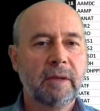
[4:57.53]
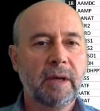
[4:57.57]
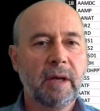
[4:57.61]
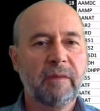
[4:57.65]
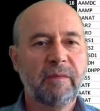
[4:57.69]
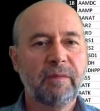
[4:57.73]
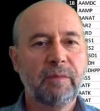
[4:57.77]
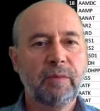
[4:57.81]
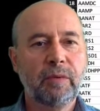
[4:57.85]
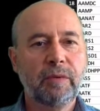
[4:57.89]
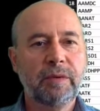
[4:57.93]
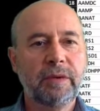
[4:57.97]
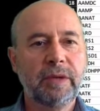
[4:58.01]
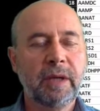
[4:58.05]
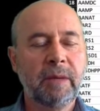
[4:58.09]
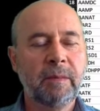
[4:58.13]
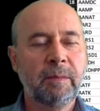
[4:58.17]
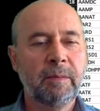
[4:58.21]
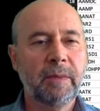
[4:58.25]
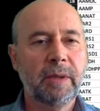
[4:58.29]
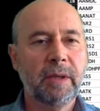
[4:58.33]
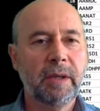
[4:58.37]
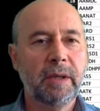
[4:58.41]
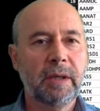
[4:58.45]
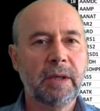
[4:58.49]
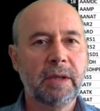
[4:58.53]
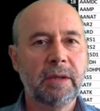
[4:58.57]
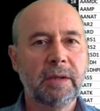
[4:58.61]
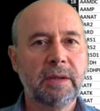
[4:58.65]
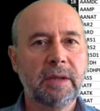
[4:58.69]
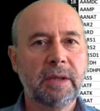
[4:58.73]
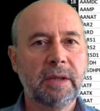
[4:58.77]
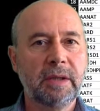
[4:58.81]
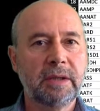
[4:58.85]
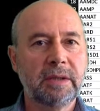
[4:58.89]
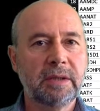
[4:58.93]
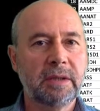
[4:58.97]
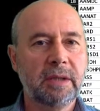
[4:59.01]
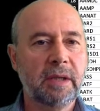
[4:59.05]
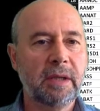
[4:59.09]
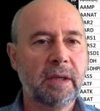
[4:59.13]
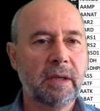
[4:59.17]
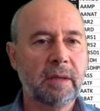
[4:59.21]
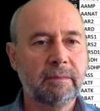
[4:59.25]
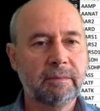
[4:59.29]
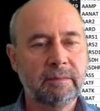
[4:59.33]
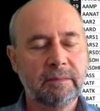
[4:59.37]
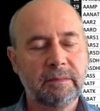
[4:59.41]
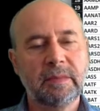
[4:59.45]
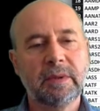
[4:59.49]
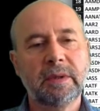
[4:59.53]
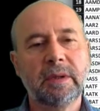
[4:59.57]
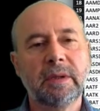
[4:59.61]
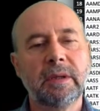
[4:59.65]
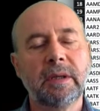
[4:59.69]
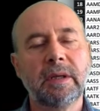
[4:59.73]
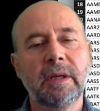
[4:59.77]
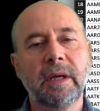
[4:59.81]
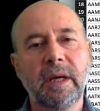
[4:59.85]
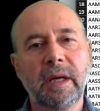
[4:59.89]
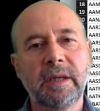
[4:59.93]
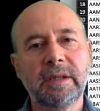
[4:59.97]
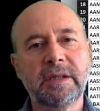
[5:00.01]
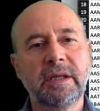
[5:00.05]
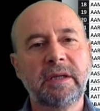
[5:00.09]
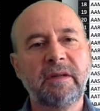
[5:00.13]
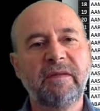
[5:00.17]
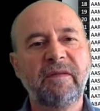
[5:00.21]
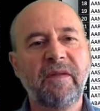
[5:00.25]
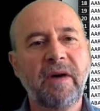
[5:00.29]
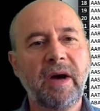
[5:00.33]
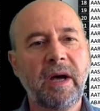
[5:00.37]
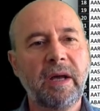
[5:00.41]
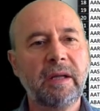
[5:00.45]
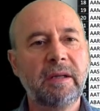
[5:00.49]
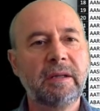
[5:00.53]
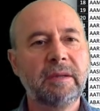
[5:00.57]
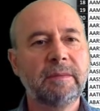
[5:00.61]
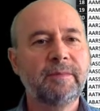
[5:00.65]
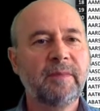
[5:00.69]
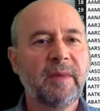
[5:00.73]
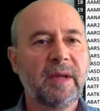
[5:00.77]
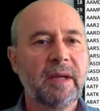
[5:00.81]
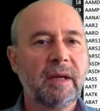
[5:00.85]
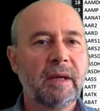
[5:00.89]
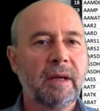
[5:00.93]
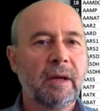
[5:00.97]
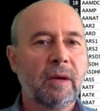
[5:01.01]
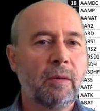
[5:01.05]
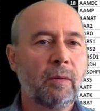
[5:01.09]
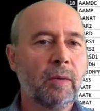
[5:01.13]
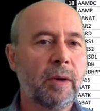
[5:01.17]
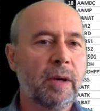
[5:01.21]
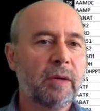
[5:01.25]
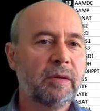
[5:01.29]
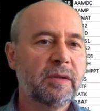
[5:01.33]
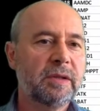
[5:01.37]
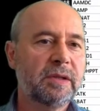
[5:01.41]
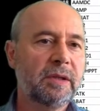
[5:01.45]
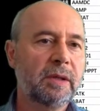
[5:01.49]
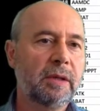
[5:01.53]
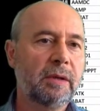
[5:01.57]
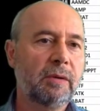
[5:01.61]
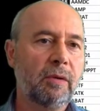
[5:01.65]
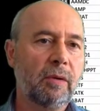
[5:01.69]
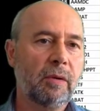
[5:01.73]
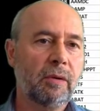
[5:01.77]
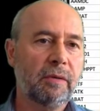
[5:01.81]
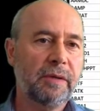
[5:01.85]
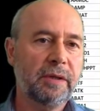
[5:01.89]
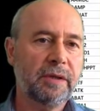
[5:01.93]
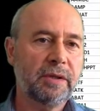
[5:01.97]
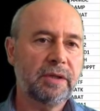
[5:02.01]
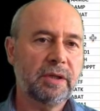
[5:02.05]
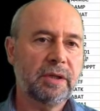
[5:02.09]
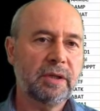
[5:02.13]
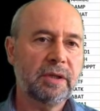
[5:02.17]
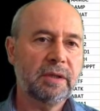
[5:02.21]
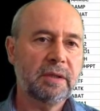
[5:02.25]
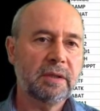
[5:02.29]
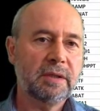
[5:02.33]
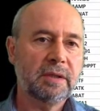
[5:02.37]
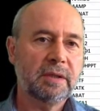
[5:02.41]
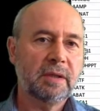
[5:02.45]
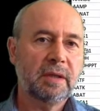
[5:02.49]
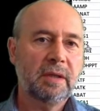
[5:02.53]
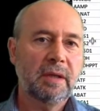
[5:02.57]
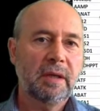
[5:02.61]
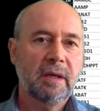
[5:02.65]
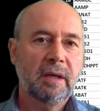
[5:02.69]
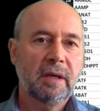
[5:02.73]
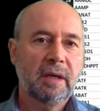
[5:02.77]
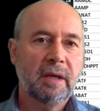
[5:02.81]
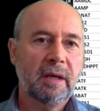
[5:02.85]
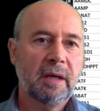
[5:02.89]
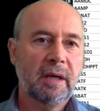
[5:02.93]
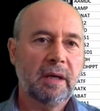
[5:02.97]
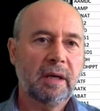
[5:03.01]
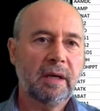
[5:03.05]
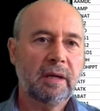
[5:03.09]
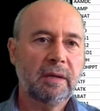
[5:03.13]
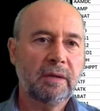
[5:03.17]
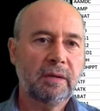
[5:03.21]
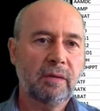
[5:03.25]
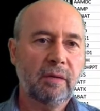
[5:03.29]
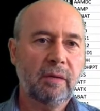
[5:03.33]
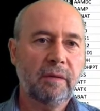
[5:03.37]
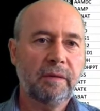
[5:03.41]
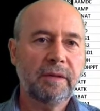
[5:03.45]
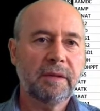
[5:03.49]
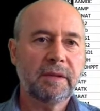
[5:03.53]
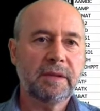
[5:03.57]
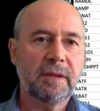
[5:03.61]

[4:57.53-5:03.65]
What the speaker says: we have put them in this Excel file where you see all the genes and all the